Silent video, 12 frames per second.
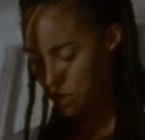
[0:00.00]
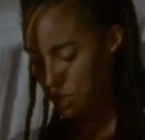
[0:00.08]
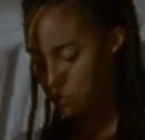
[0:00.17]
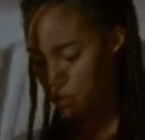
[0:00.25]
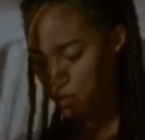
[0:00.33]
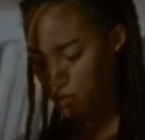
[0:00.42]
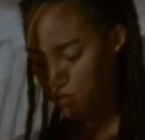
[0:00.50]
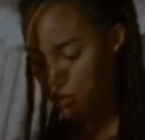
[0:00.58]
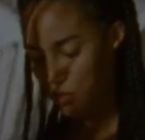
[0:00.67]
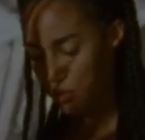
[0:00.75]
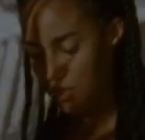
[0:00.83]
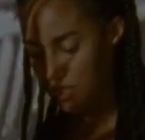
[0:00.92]
what a beautiful
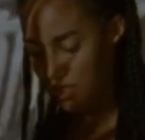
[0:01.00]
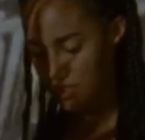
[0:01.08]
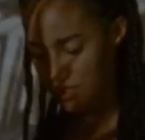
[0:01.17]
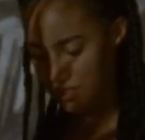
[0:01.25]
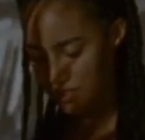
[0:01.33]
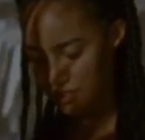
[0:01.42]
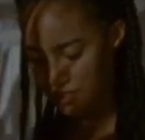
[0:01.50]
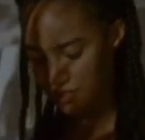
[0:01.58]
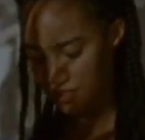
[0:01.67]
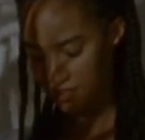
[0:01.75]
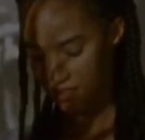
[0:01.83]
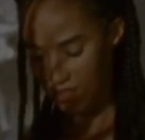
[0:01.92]
word.
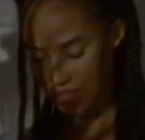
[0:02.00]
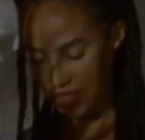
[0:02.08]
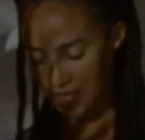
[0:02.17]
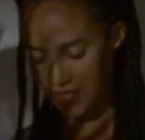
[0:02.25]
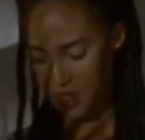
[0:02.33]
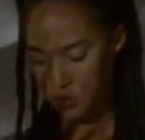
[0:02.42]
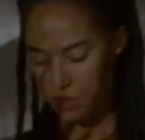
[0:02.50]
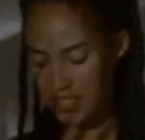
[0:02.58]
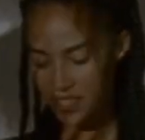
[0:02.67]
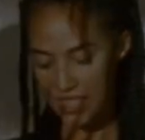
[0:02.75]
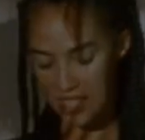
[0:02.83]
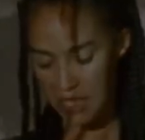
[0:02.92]

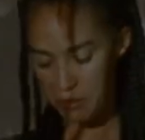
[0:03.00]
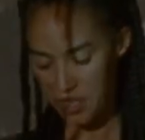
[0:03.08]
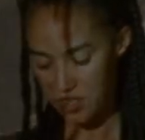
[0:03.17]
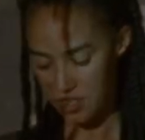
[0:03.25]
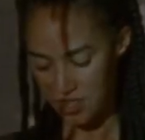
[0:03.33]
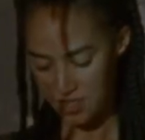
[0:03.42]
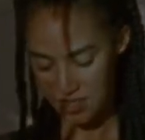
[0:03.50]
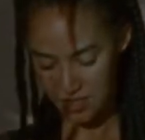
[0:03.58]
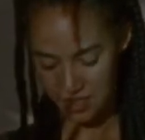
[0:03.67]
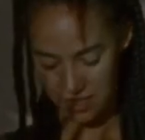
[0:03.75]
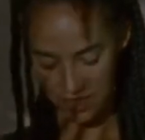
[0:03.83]
Written in images,